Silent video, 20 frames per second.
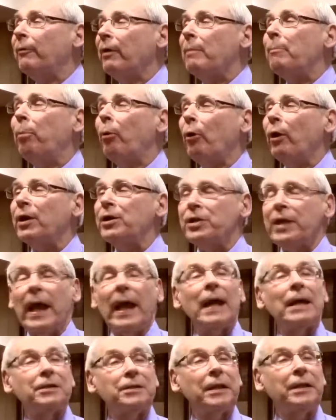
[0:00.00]
reports
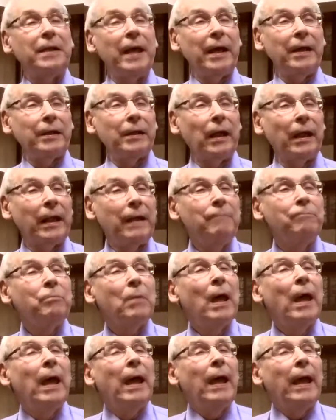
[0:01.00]
accidentally,
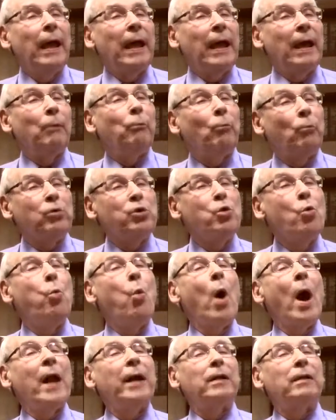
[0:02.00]
and you
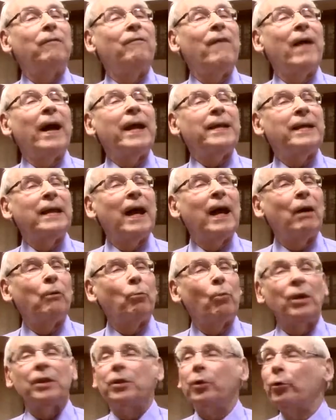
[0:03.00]
wanted to find
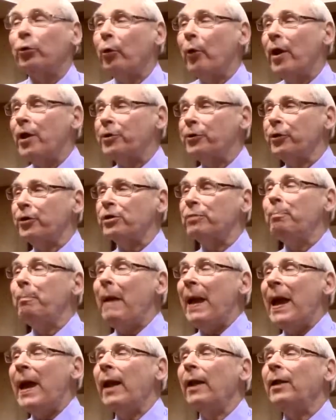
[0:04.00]
out what the treasurer's
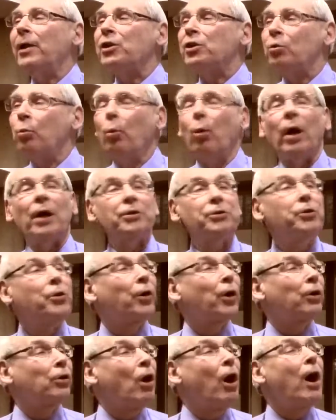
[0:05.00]
balance was. You
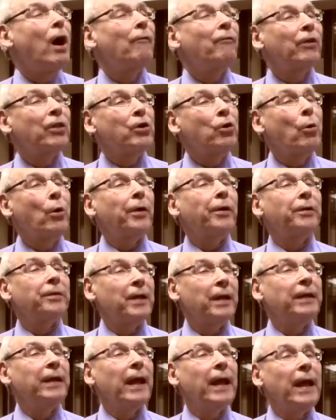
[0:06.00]
could call for the order of
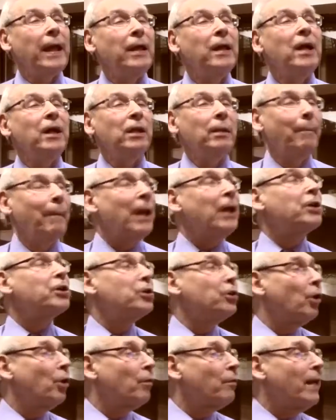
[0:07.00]
the day to make
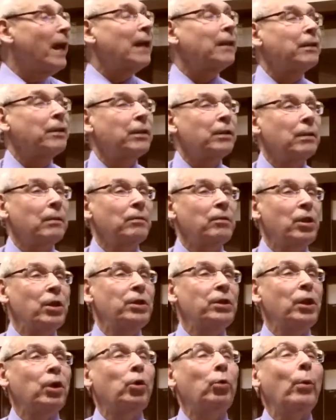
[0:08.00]
sure that
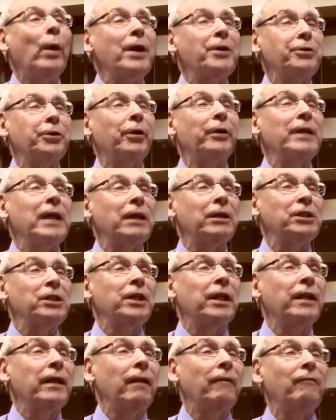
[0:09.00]
the treasurer gets
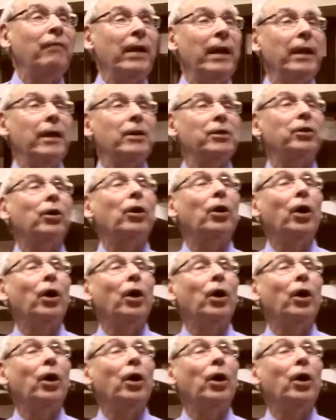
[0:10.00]
to give his or